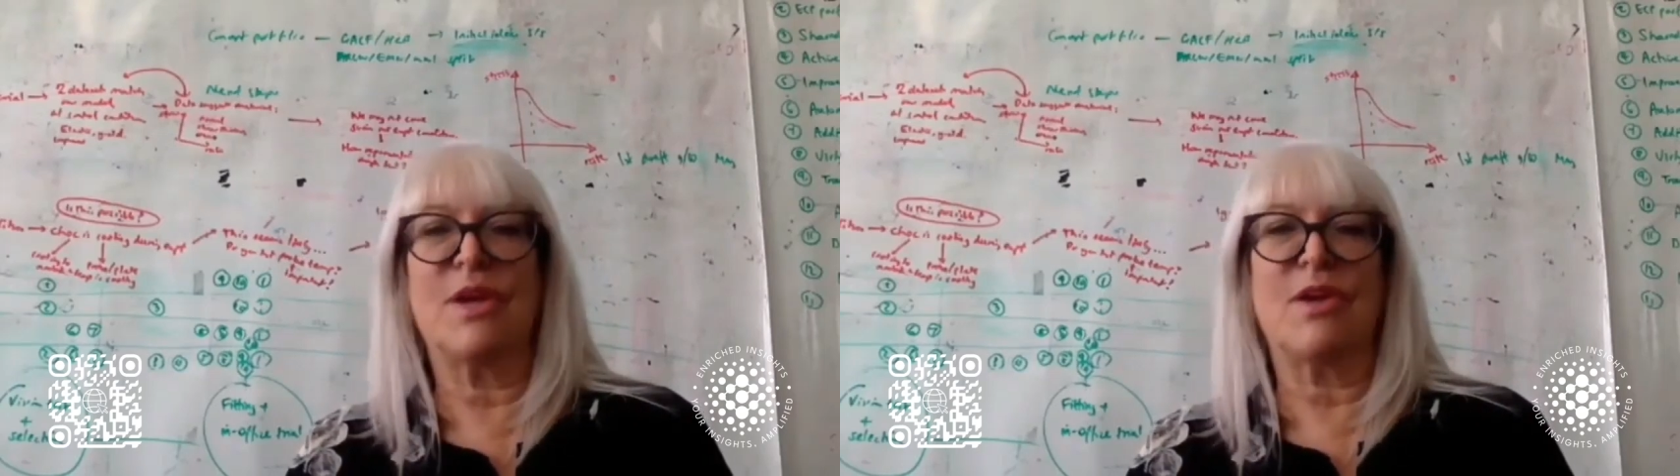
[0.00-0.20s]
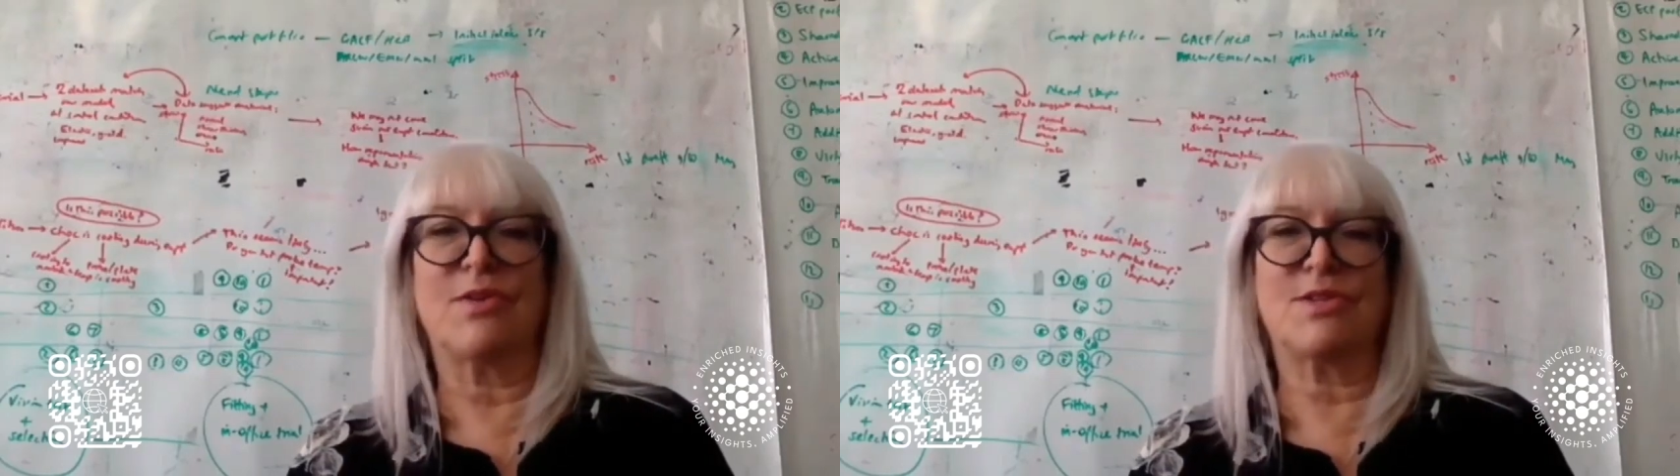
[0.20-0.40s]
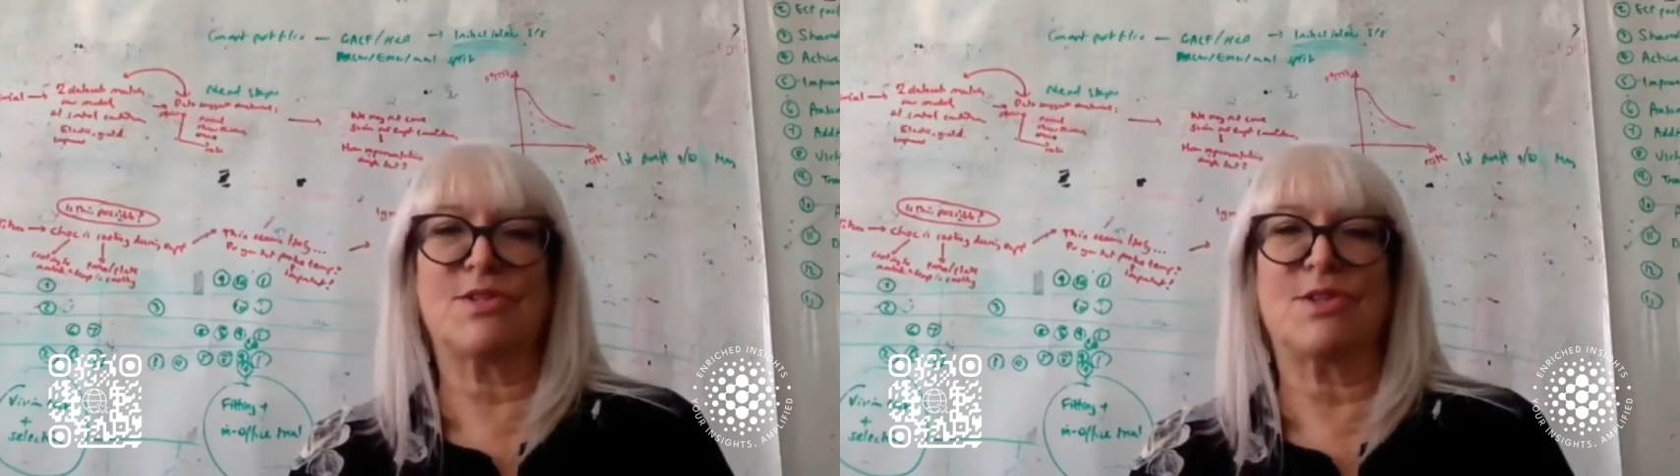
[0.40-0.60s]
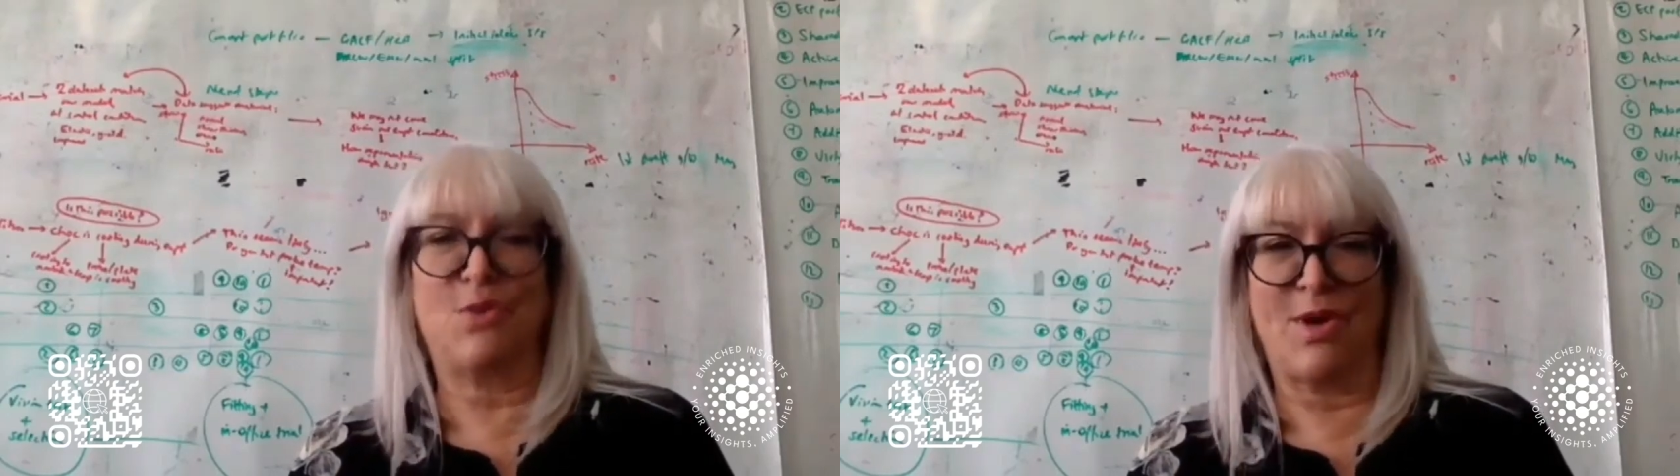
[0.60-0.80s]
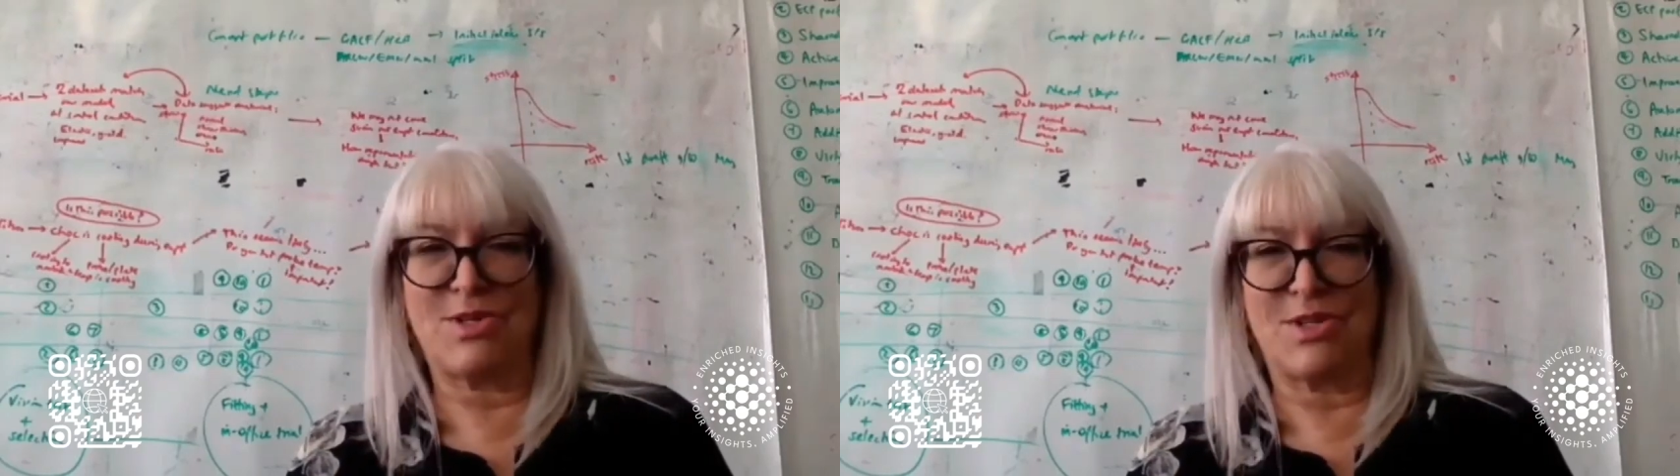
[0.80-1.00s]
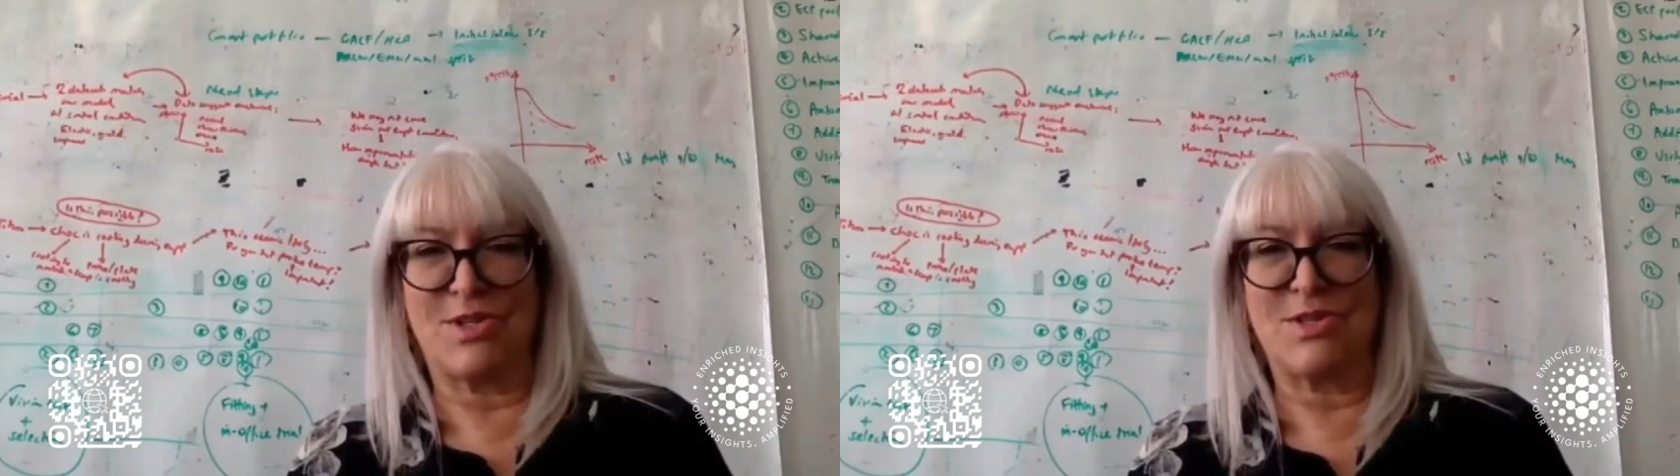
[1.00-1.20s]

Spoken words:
in answer to the question.